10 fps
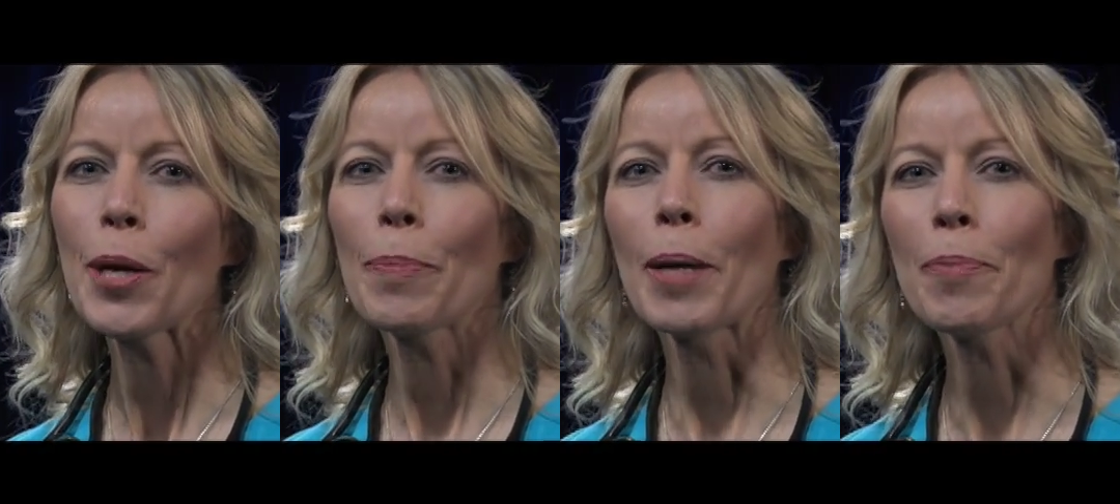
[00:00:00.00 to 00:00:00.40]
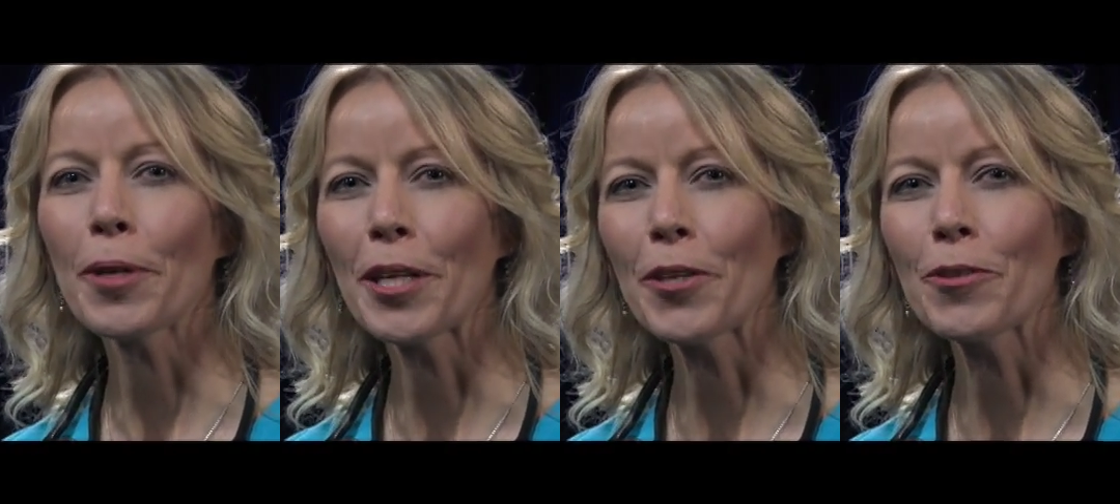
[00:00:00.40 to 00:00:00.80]
by
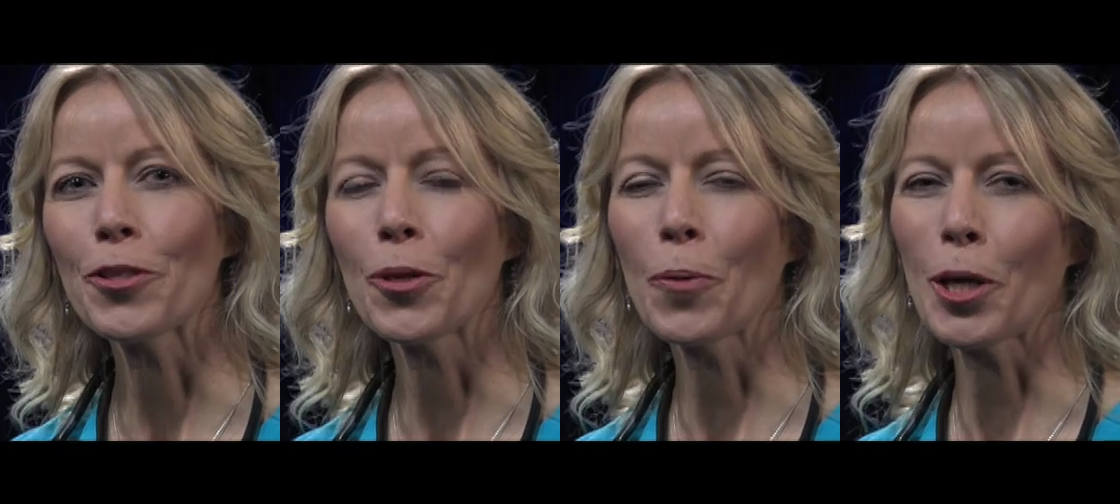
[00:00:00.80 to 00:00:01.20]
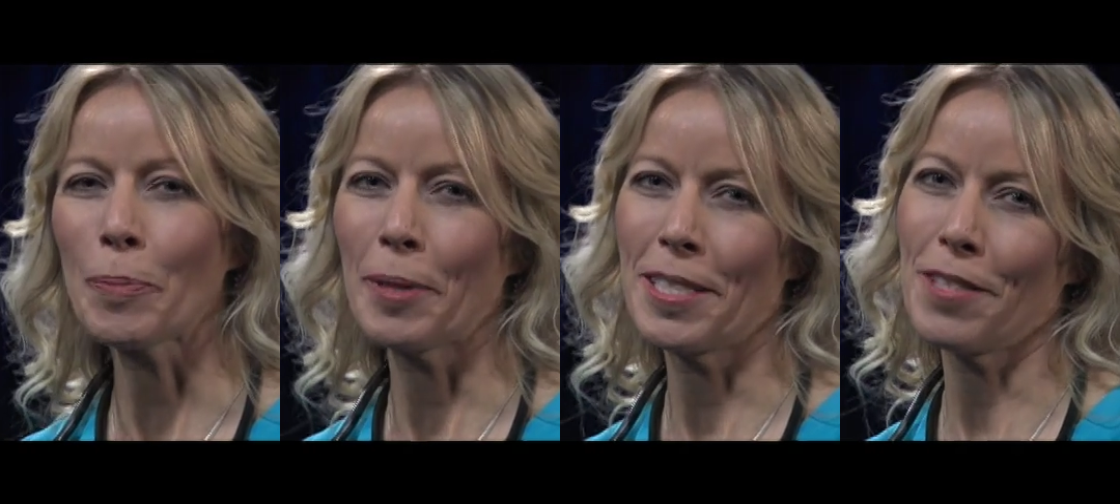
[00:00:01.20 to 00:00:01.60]
bringing you to the
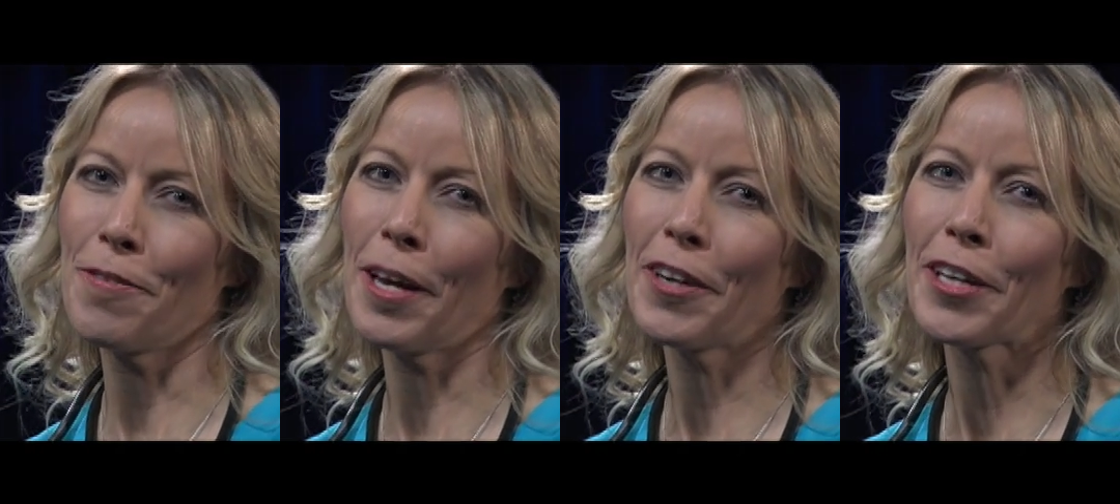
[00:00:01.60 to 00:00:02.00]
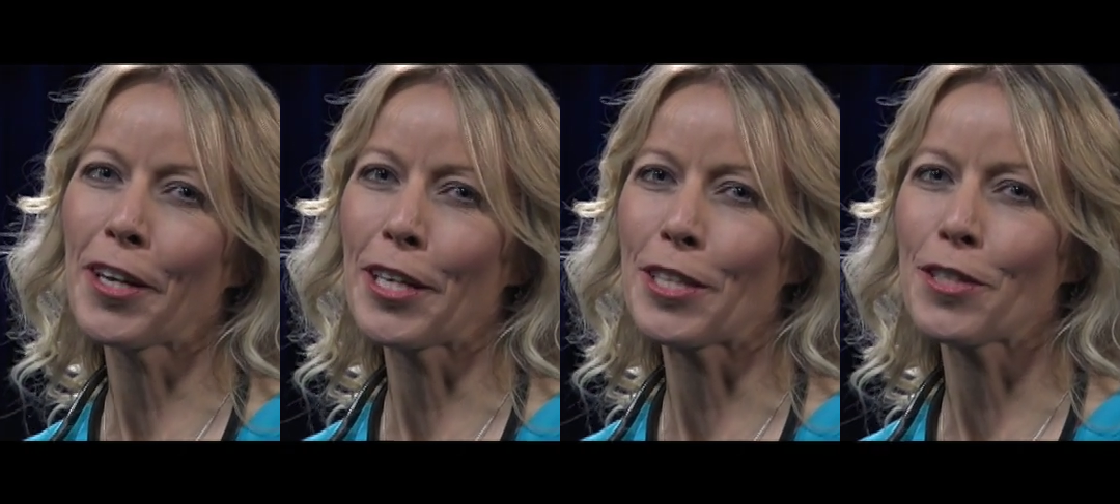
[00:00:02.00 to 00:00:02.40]
workplace of
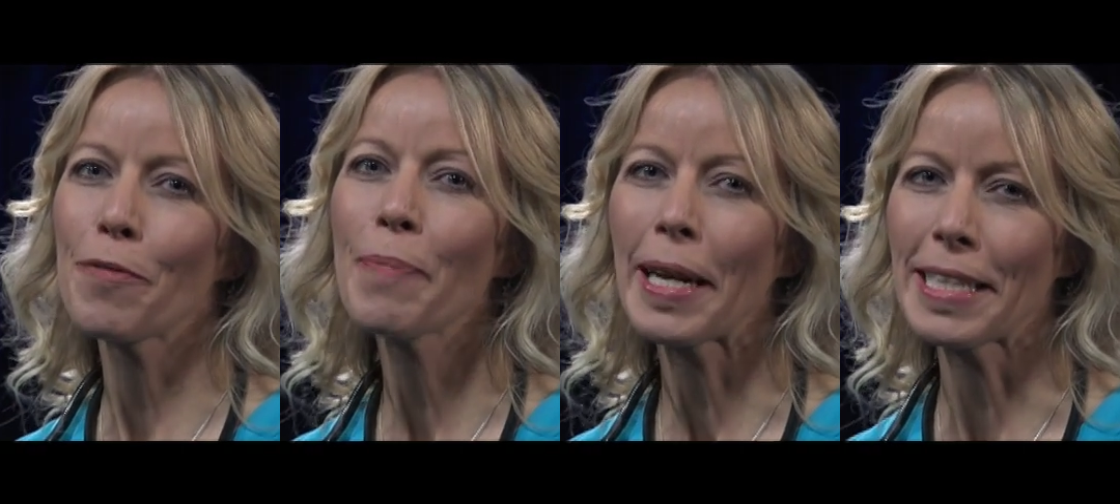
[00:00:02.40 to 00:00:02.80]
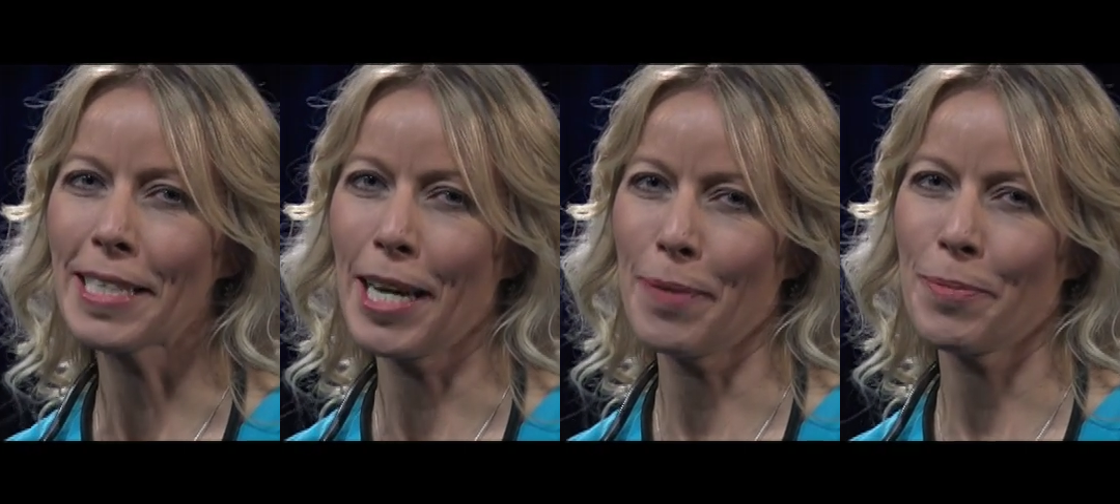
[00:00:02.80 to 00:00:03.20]
veterinarians of many
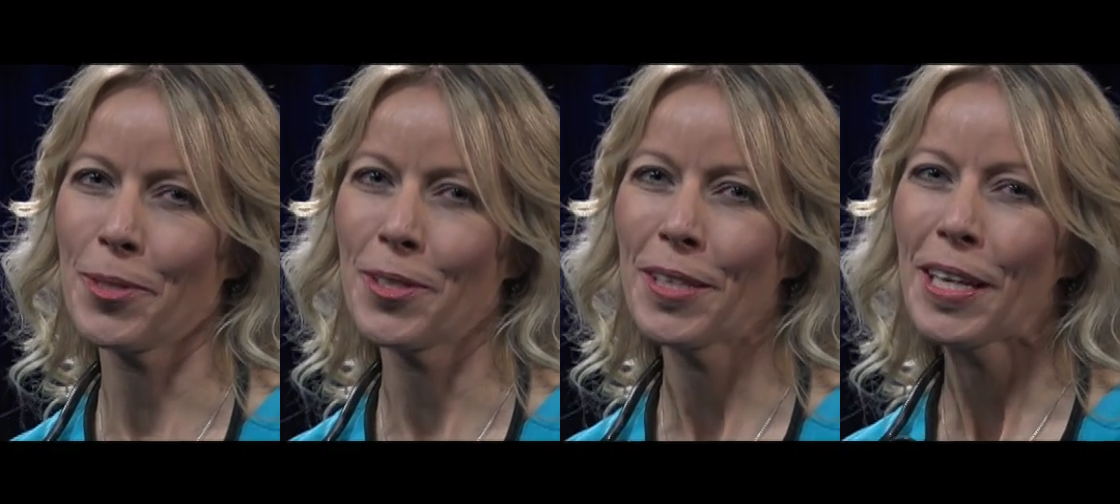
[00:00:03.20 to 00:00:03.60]
types,